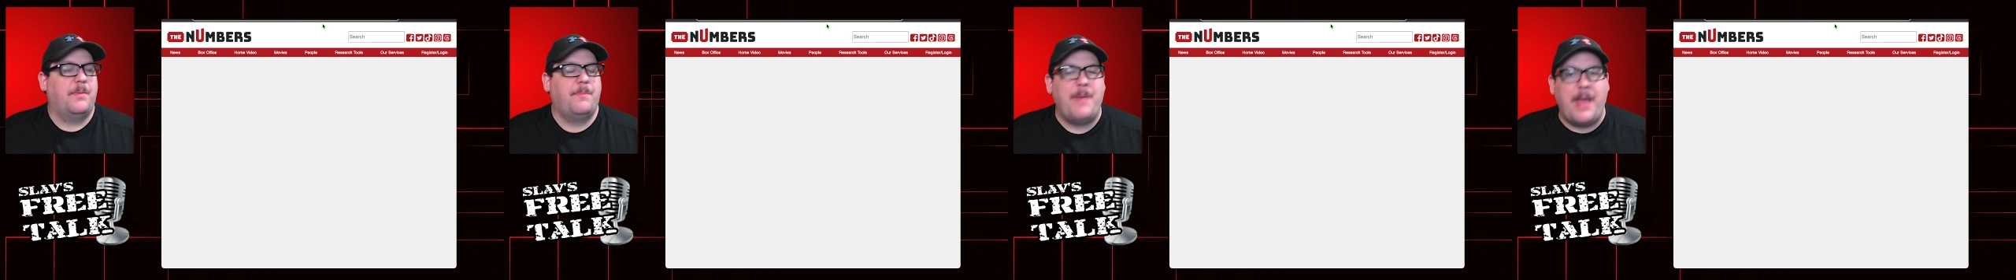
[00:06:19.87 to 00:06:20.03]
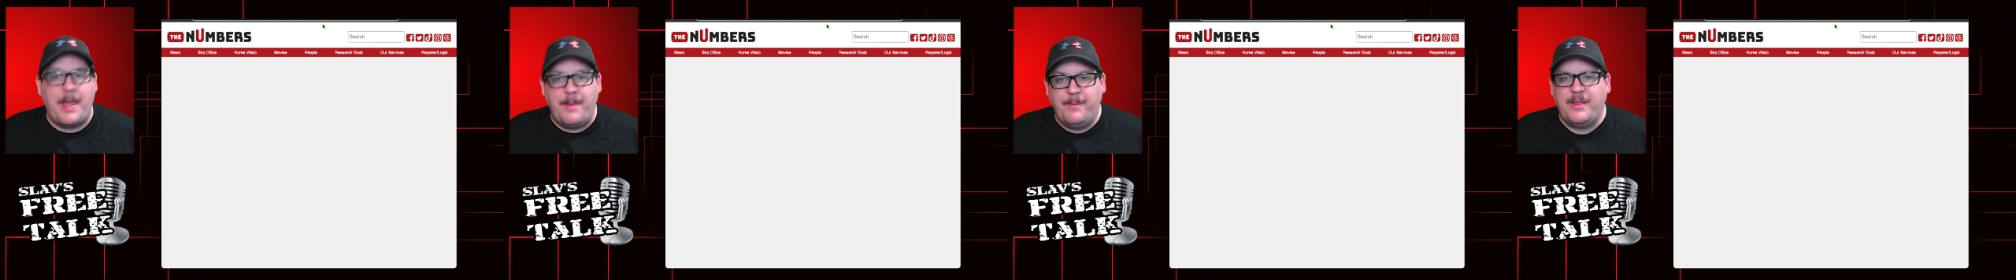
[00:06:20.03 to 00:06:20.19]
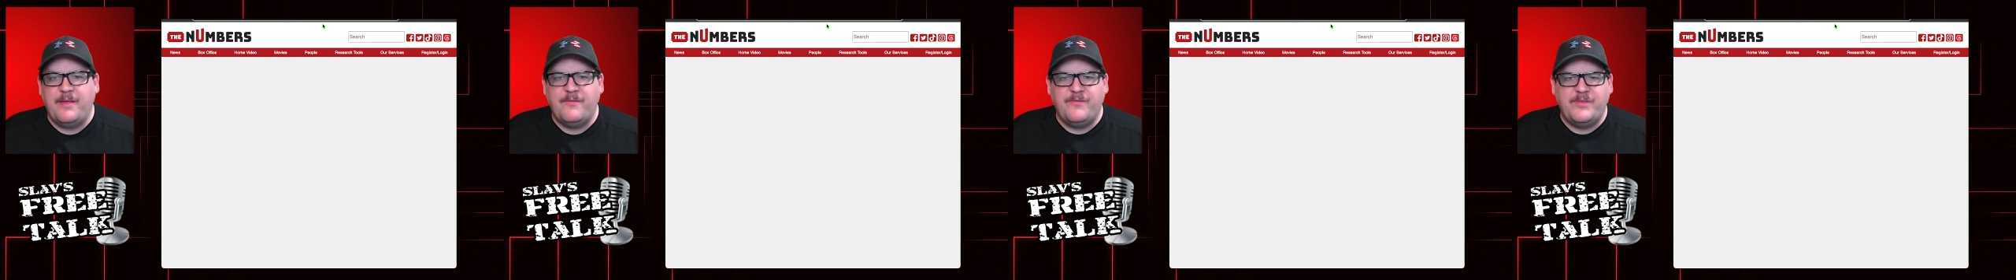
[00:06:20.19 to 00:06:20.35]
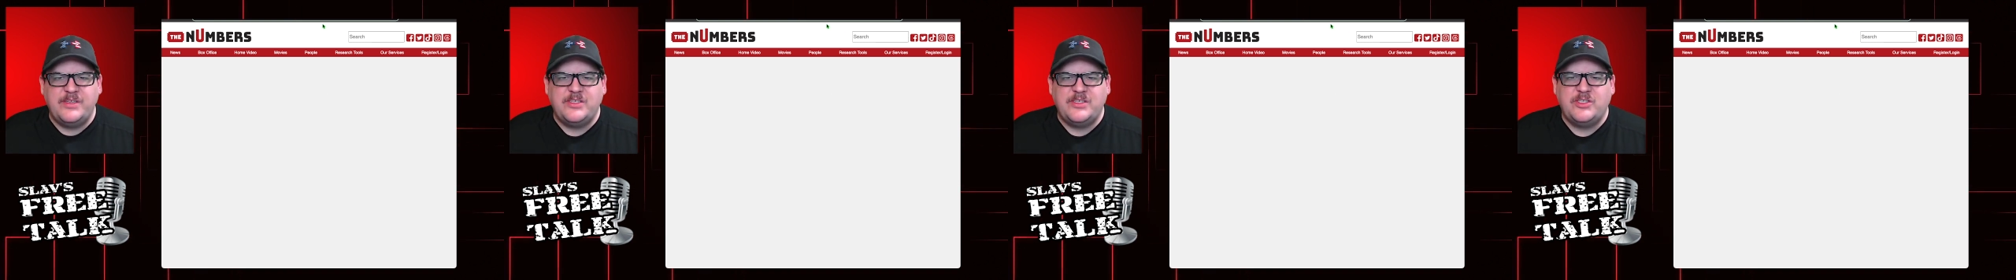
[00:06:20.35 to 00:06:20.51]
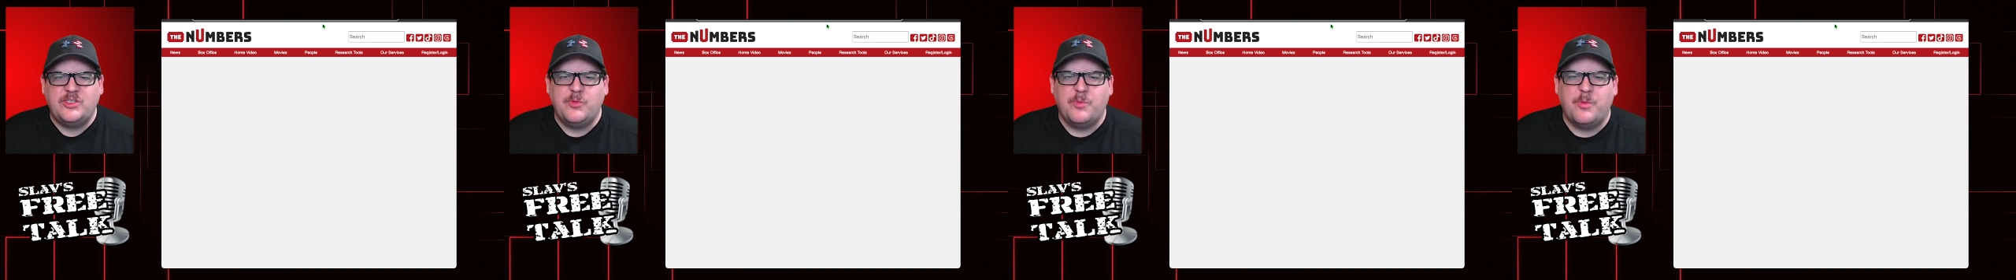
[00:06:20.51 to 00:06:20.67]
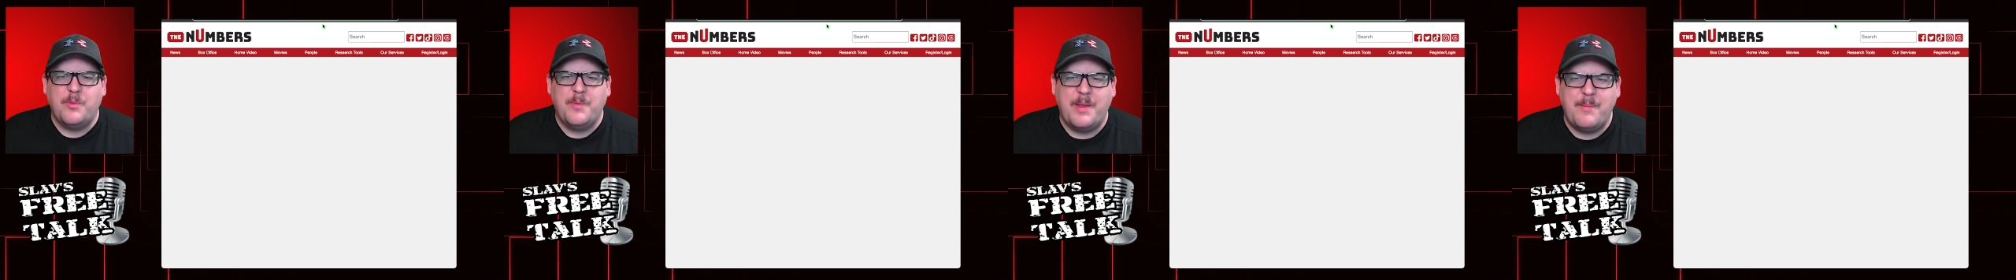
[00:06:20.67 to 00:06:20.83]
Batman v
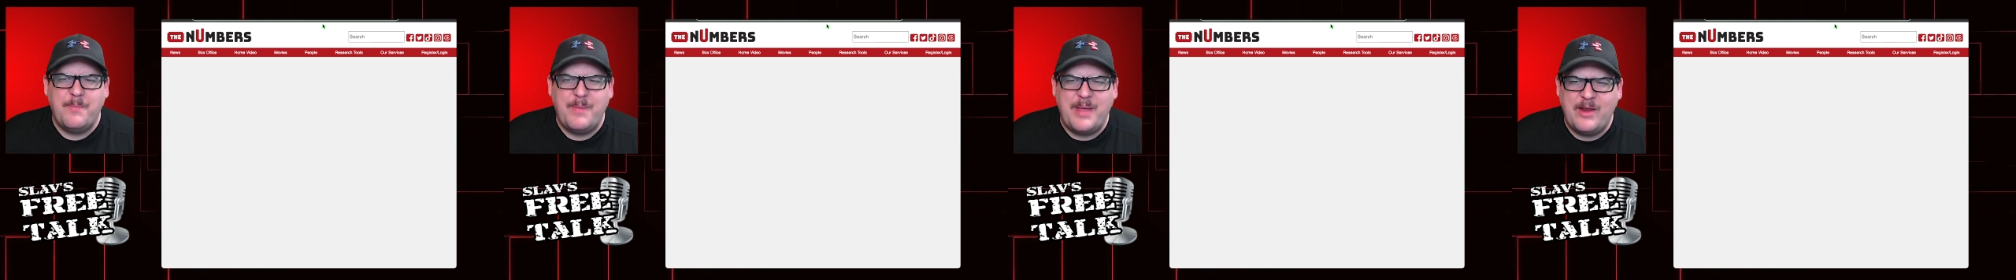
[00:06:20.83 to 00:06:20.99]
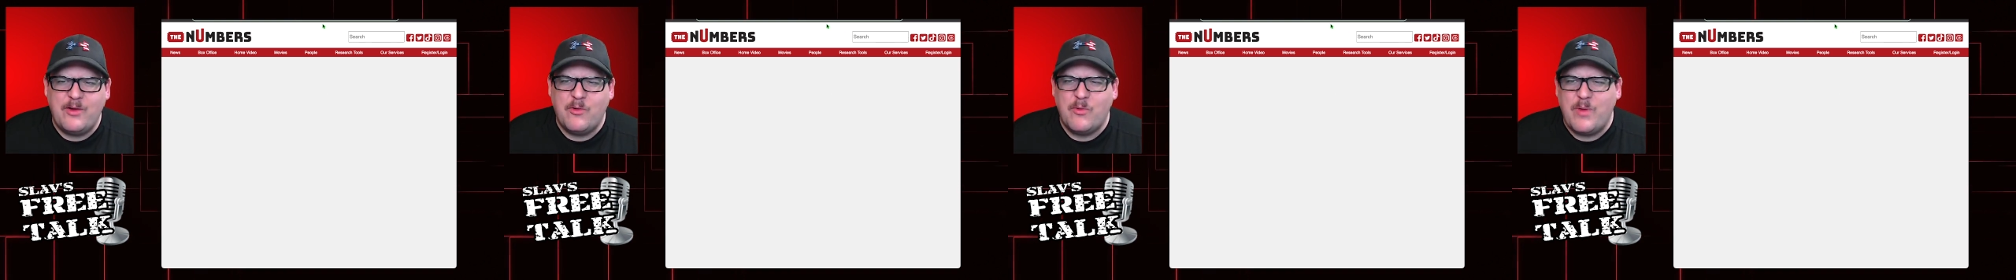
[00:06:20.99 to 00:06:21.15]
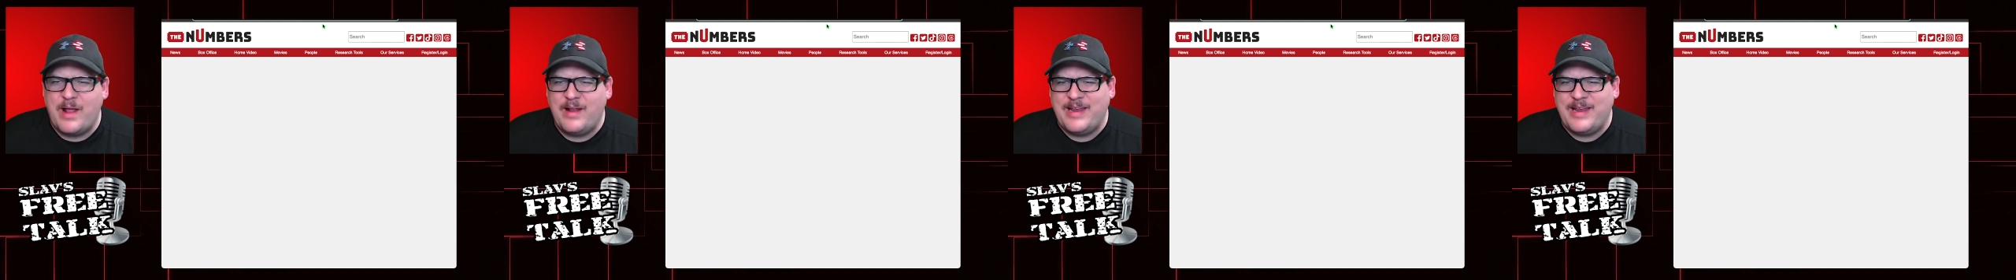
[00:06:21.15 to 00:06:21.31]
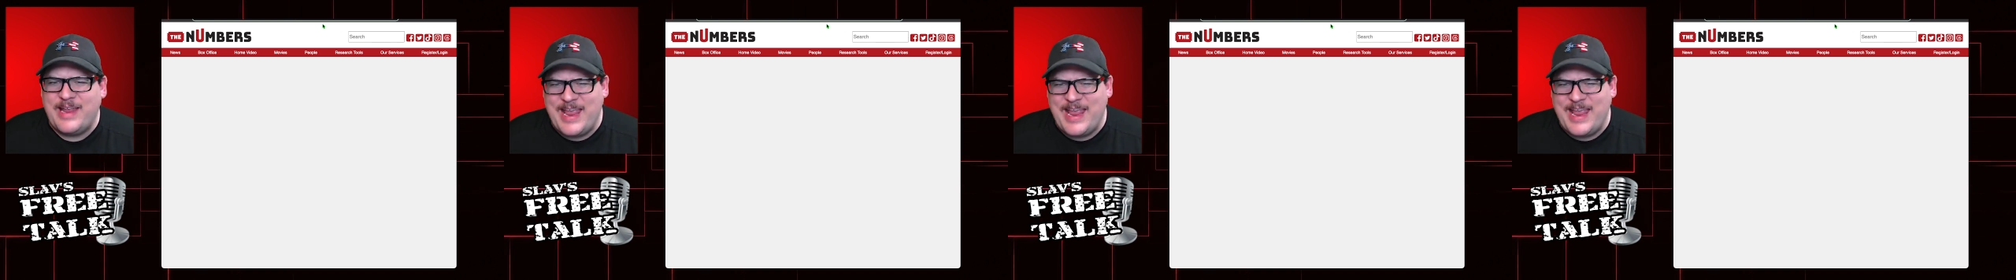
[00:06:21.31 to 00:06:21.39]
Superman made around